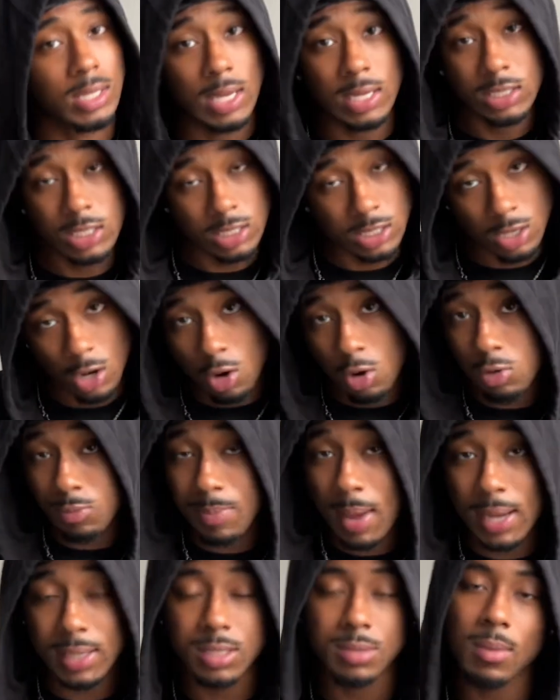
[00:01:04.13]
just goes
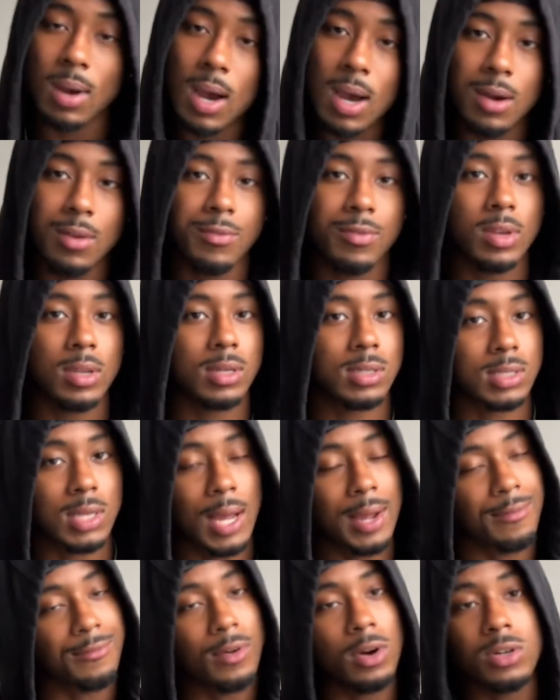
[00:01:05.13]
back to my other videos.
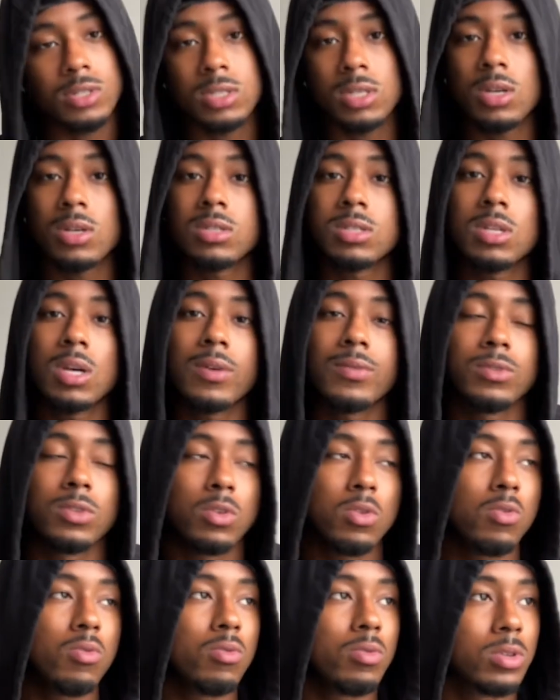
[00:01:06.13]
Like, focus on yourself.
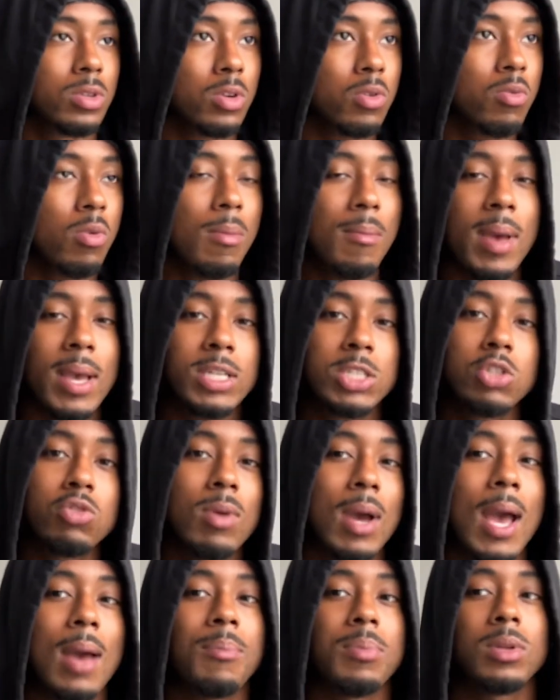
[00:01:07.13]
Do what makes you
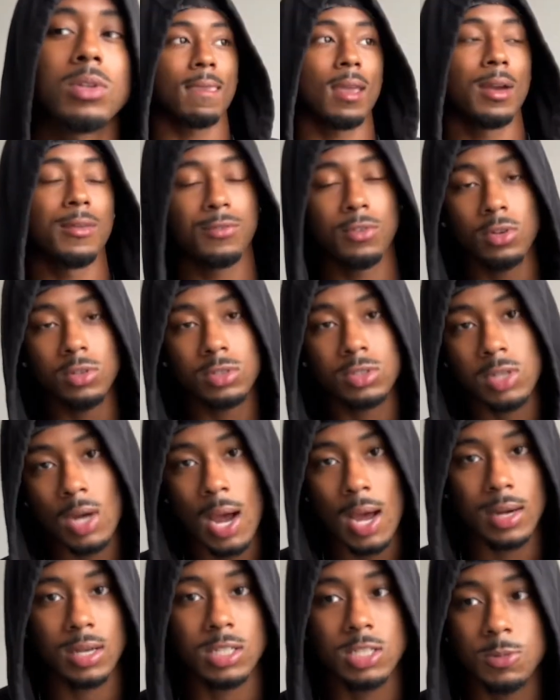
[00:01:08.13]
happy. If you're
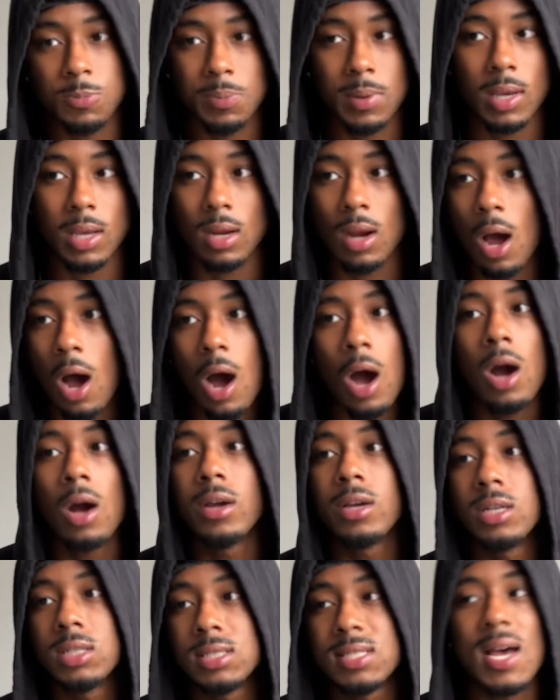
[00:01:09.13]
trying to spend all
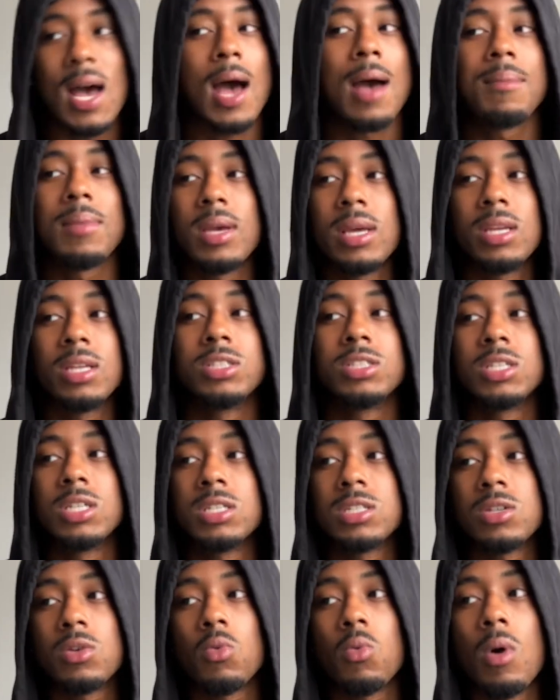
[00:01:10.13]
your time and energy
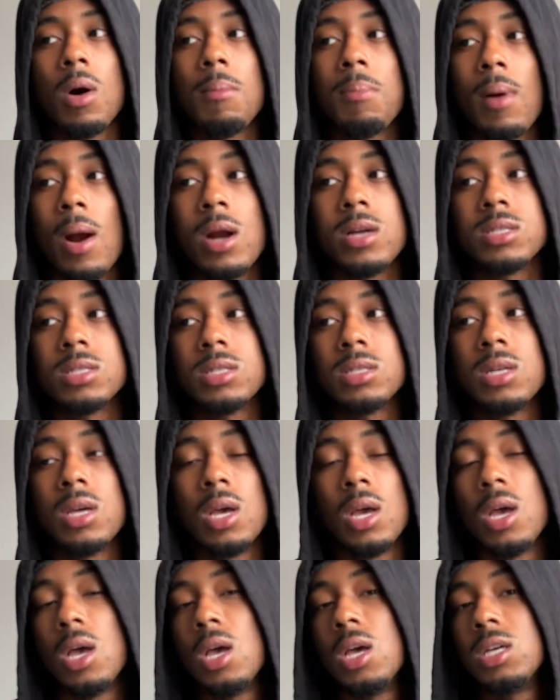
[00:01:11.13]
into one person,
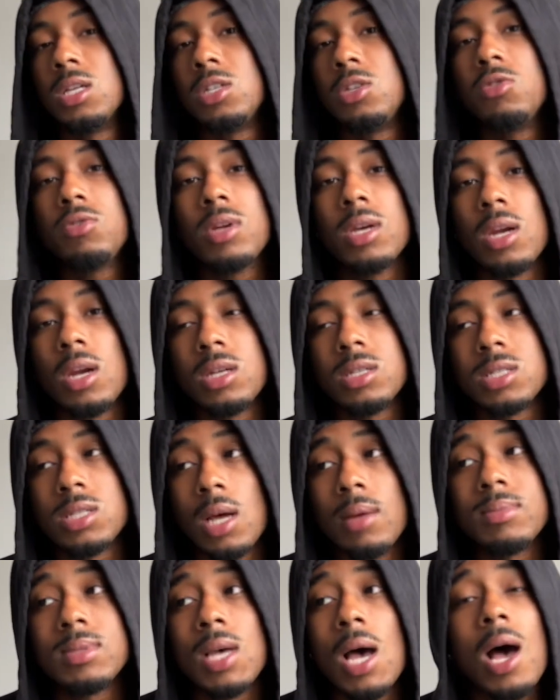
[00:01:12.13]
you can
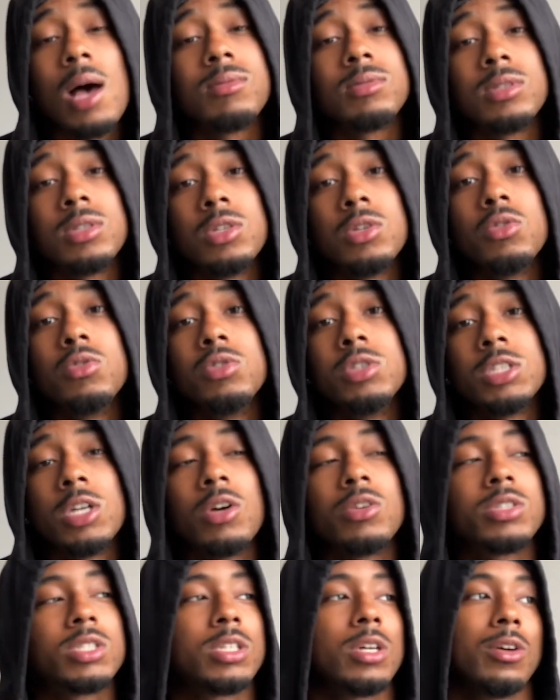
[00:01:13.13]
sometimes lose
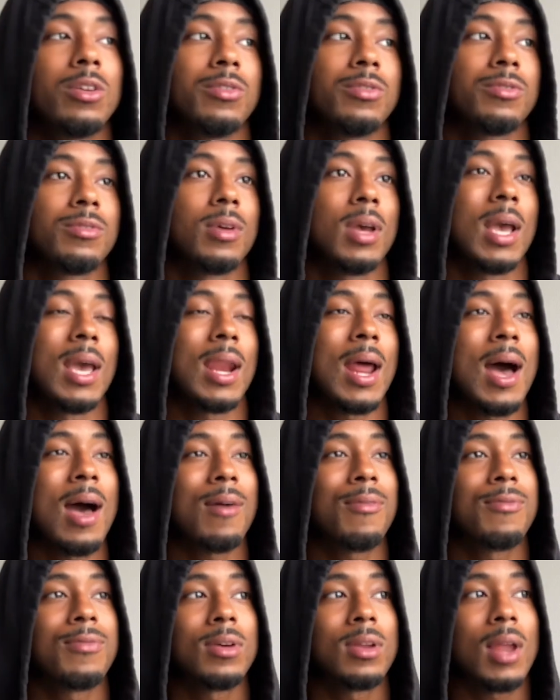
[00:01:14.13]
yourself. And I
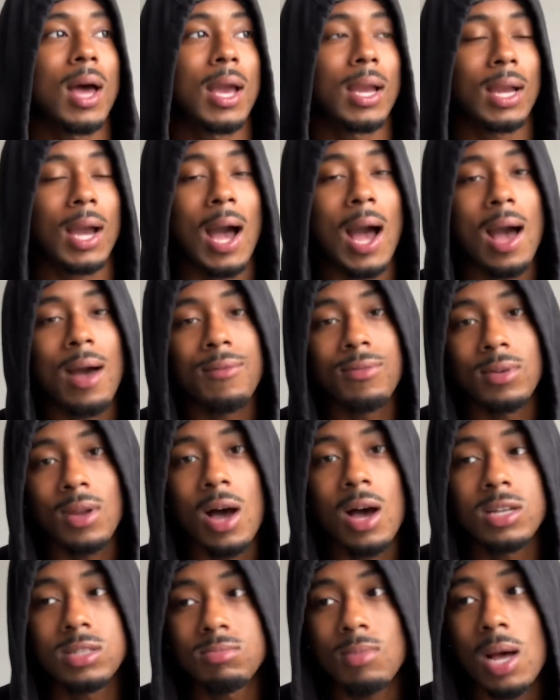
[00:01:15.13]
feel like I've
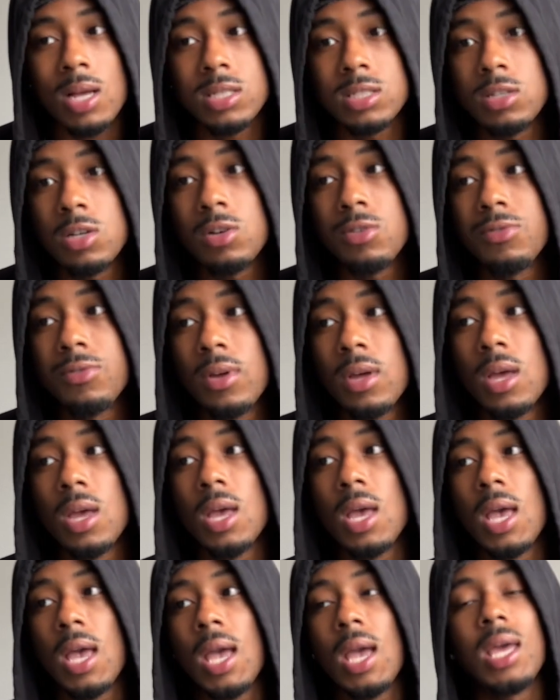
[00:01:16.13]
lost myself
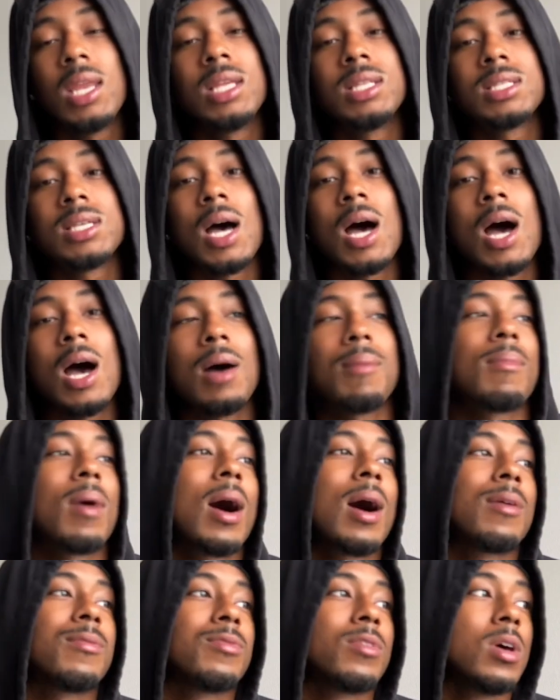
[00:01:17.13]
anytime
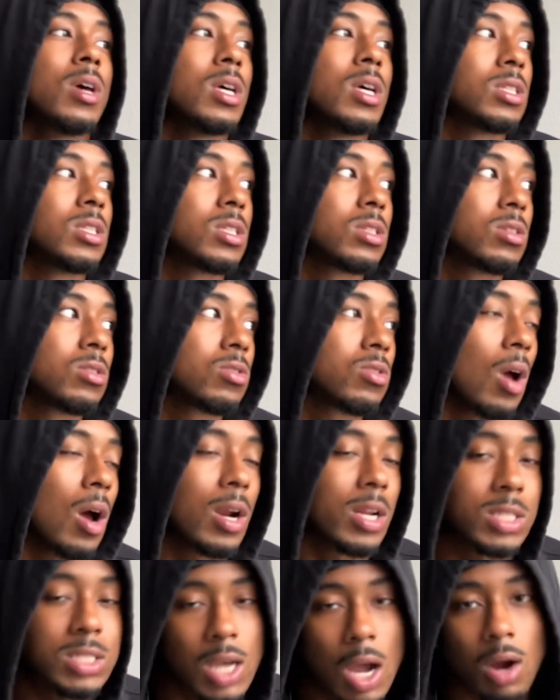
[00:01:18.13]
I've
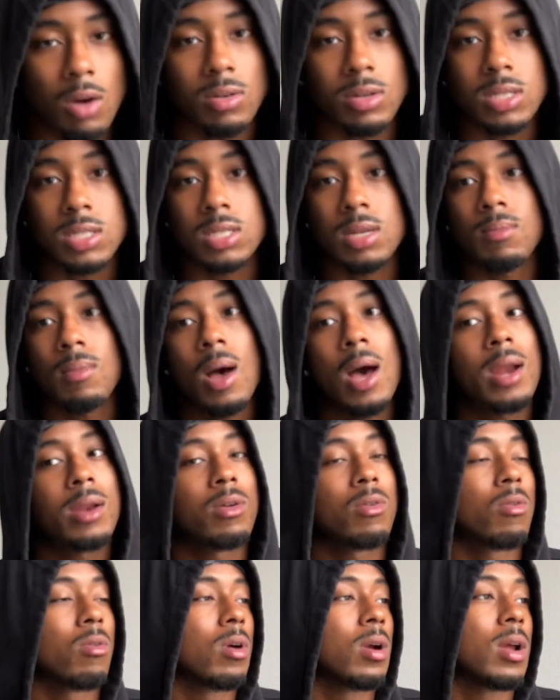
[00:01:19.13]
started talking to
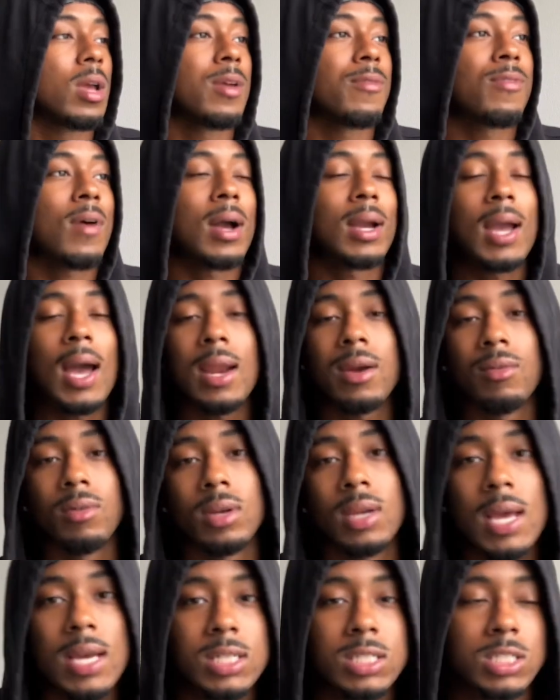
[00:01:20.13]
somebody or if I got in a
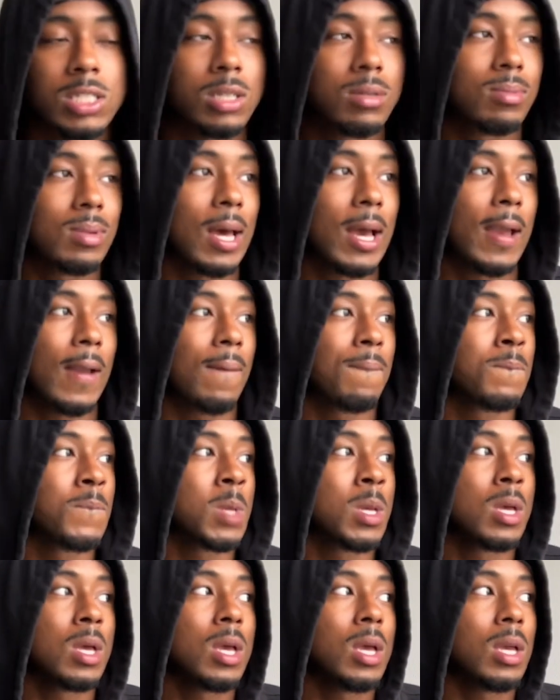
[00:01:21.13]
relationship. Like,
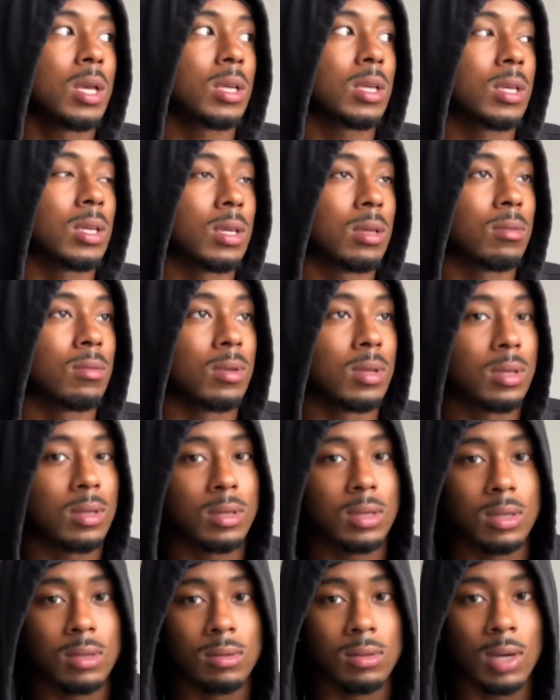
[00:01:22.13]

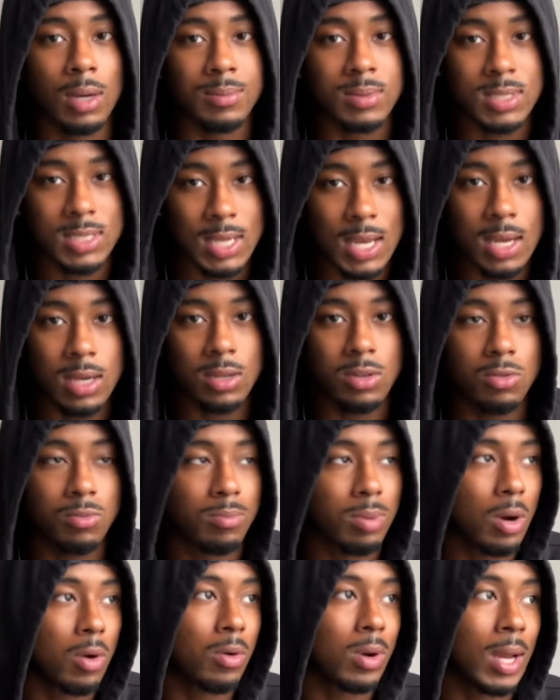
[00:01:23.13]
I'm telling you,
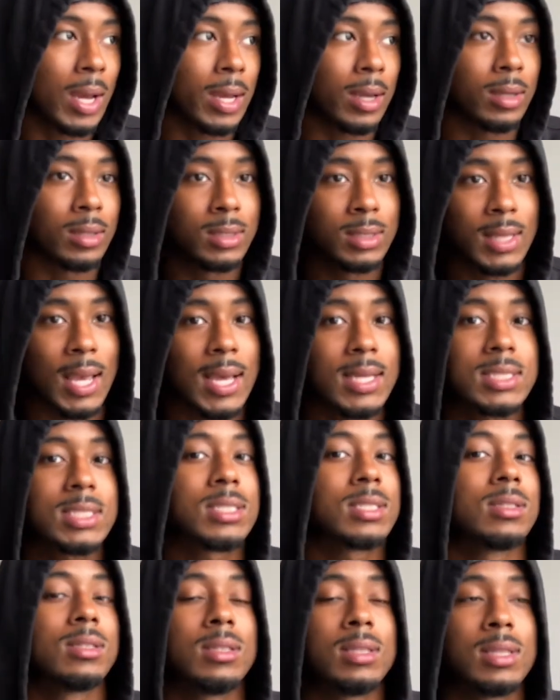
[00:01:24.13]
bro, like,
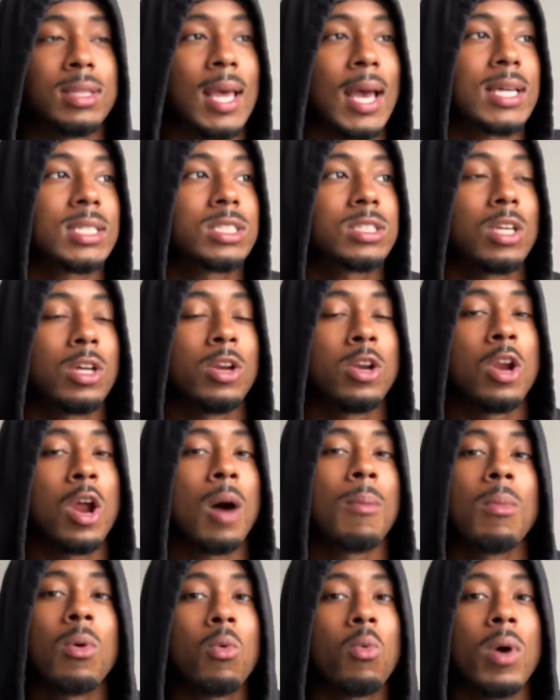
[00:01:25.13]
that's the
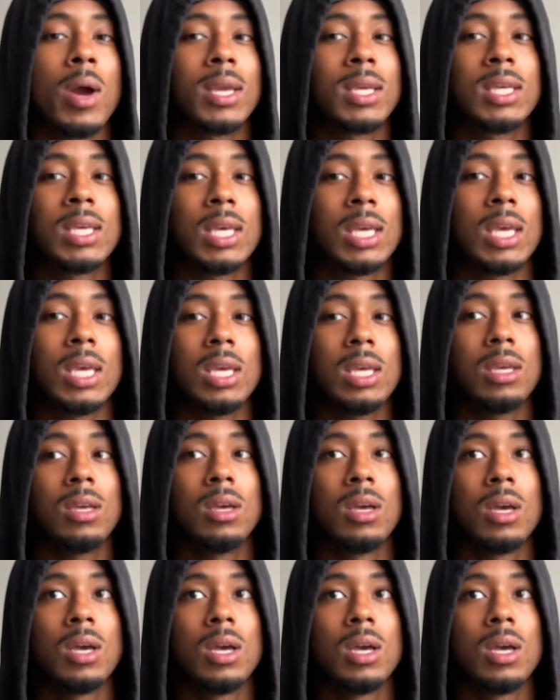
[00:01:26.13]
number one key